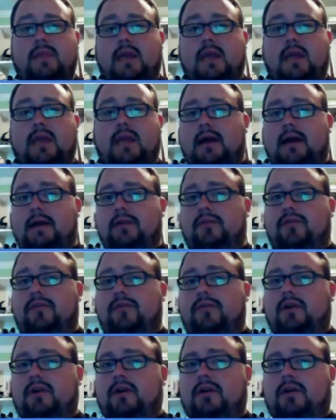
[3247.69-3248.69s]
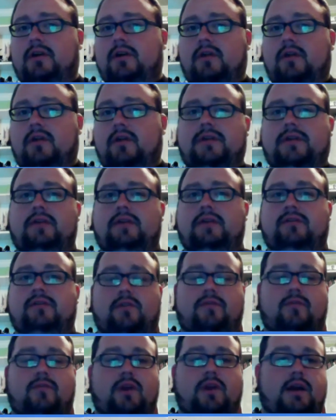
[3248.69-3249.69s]
and along with that, so
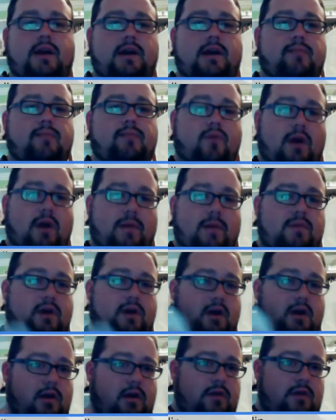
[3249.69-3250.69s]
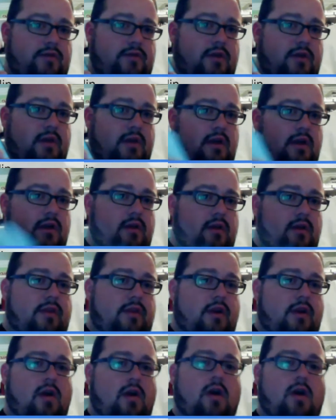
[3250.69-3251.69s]
the 49 prompt cards.
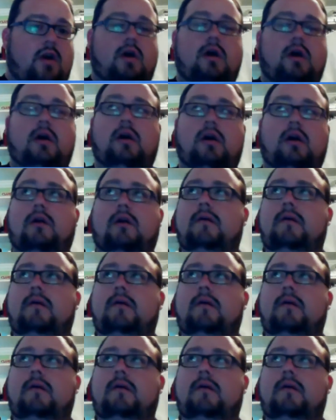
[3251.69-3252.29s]
There are